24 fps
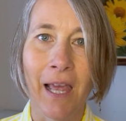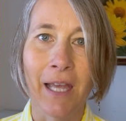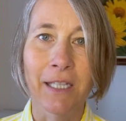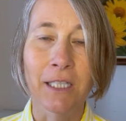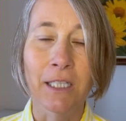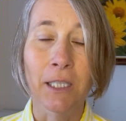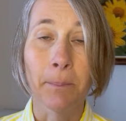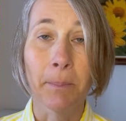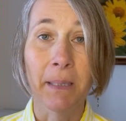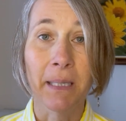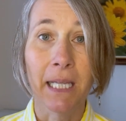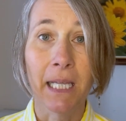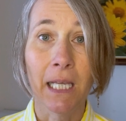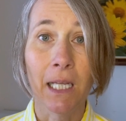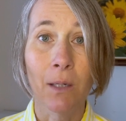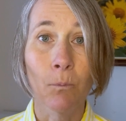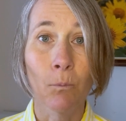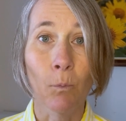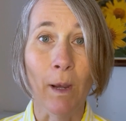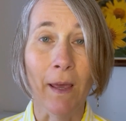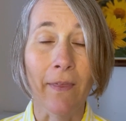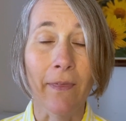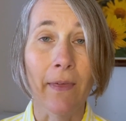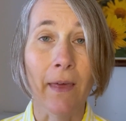To begin
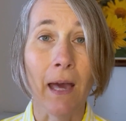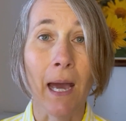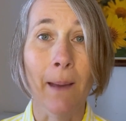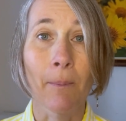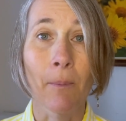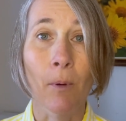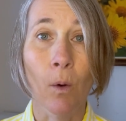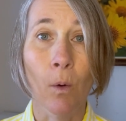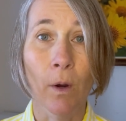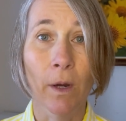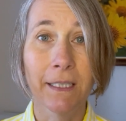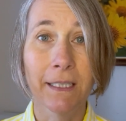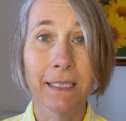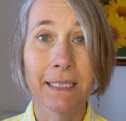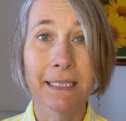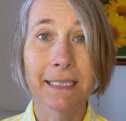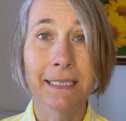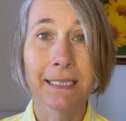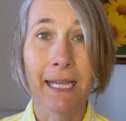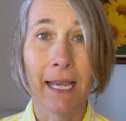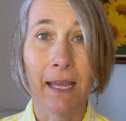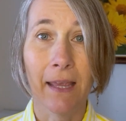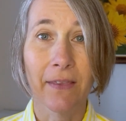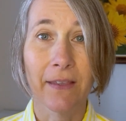with, I'm going to
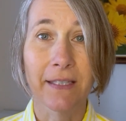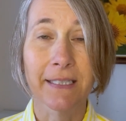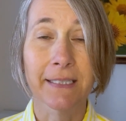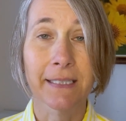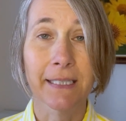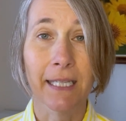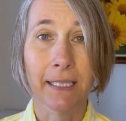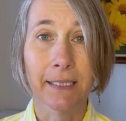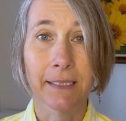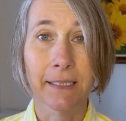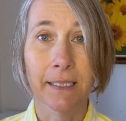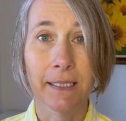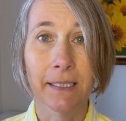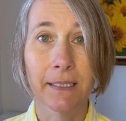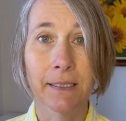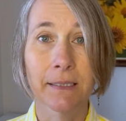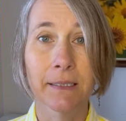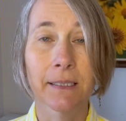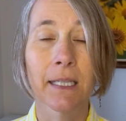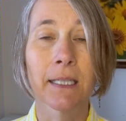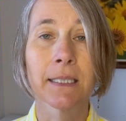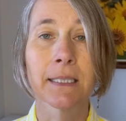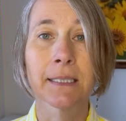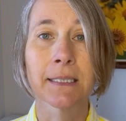say the sentence
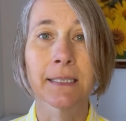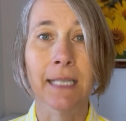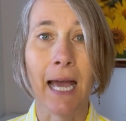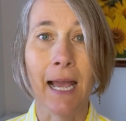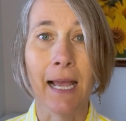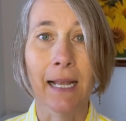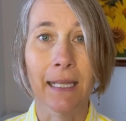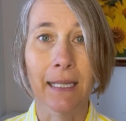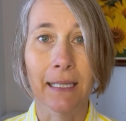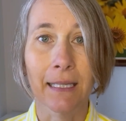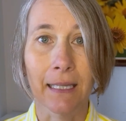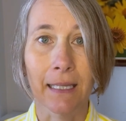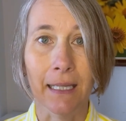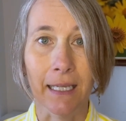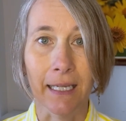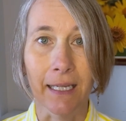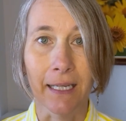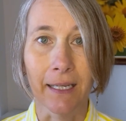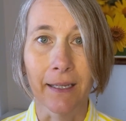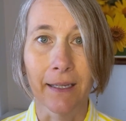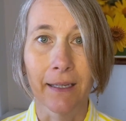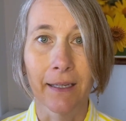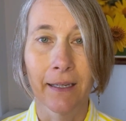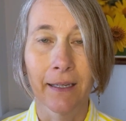silently.
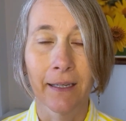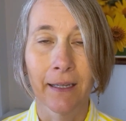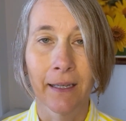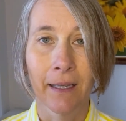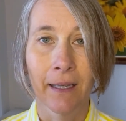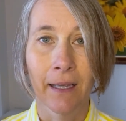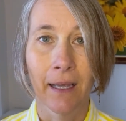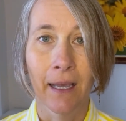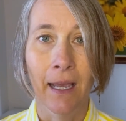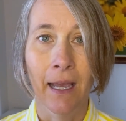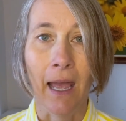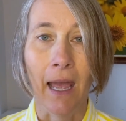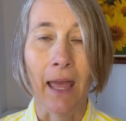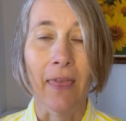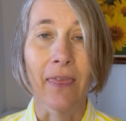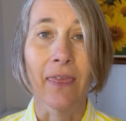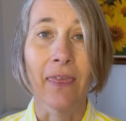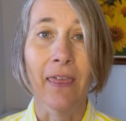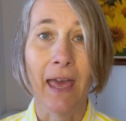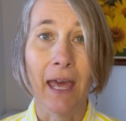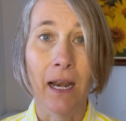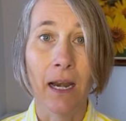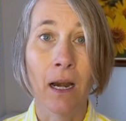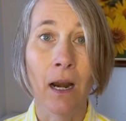
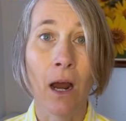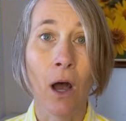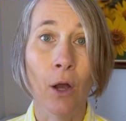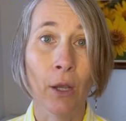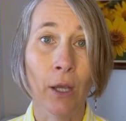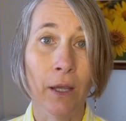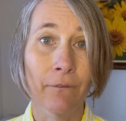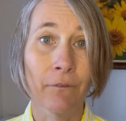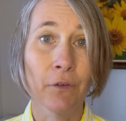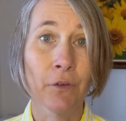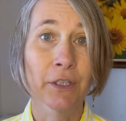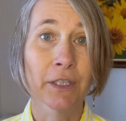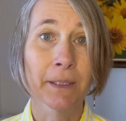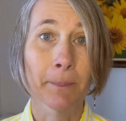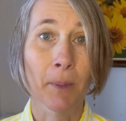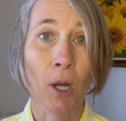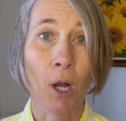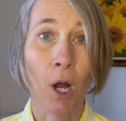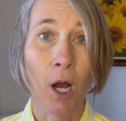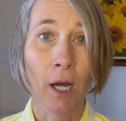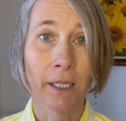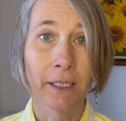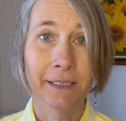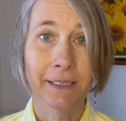Then I'll give you some
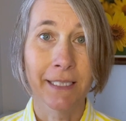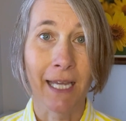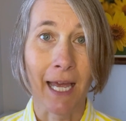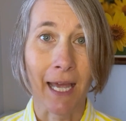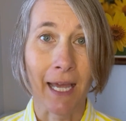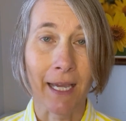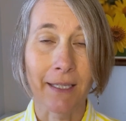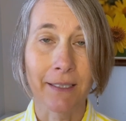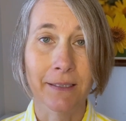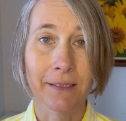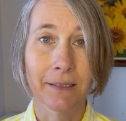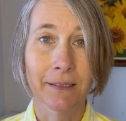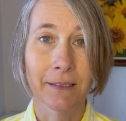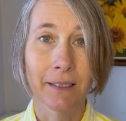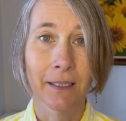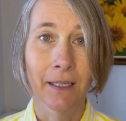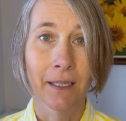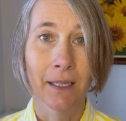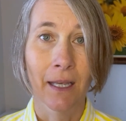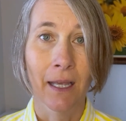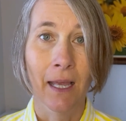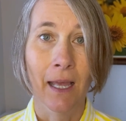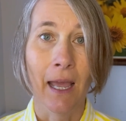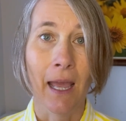context
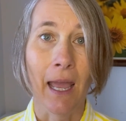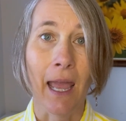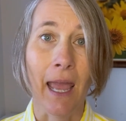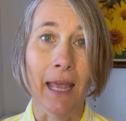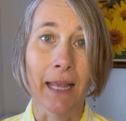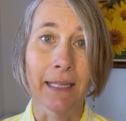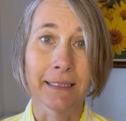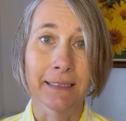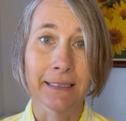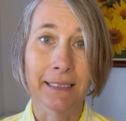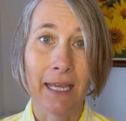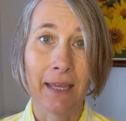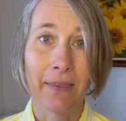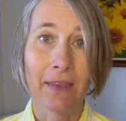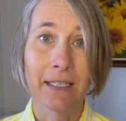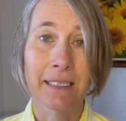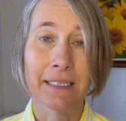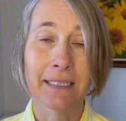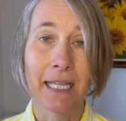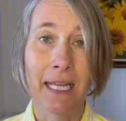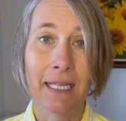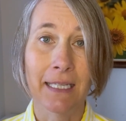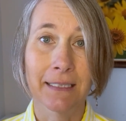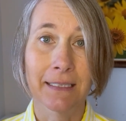and say the
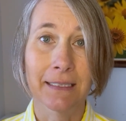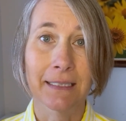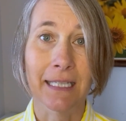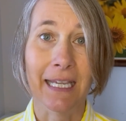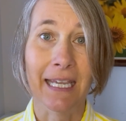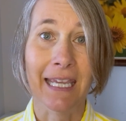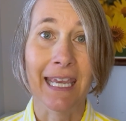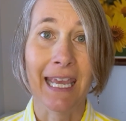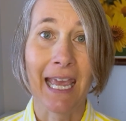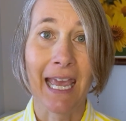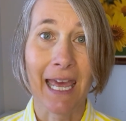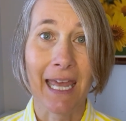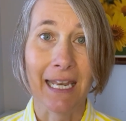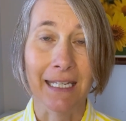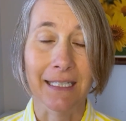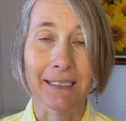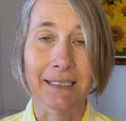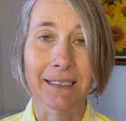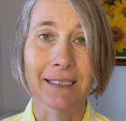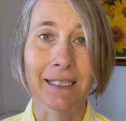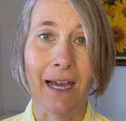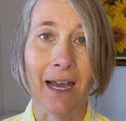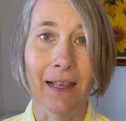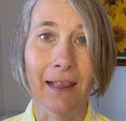sentence again
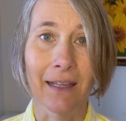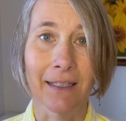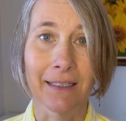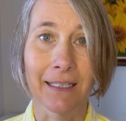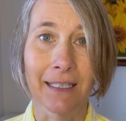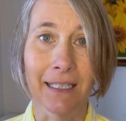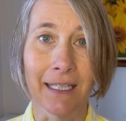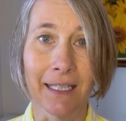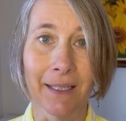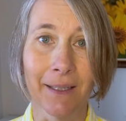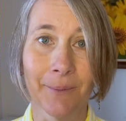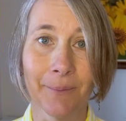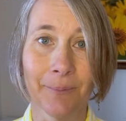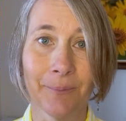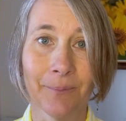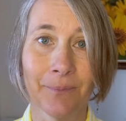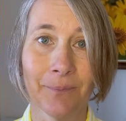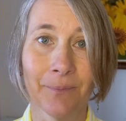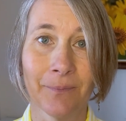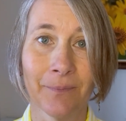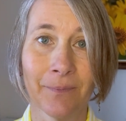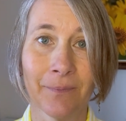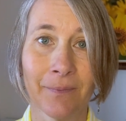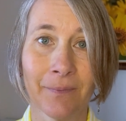silently.
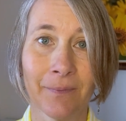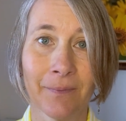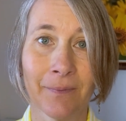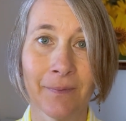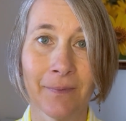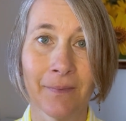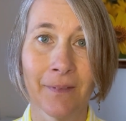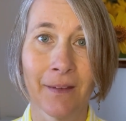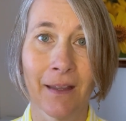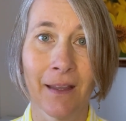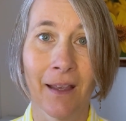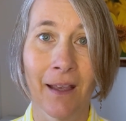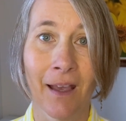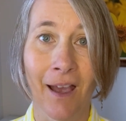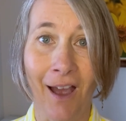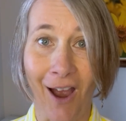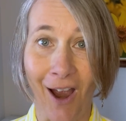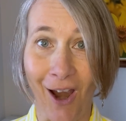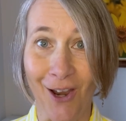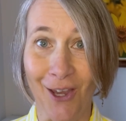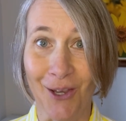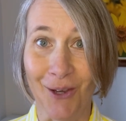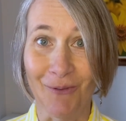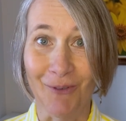
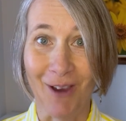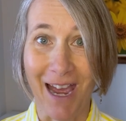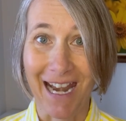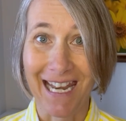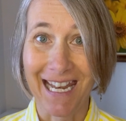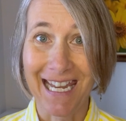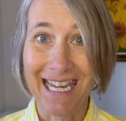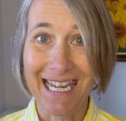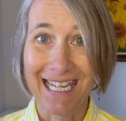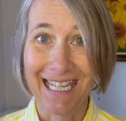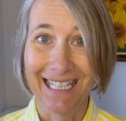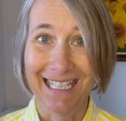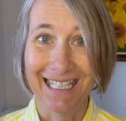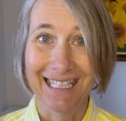Are you ready?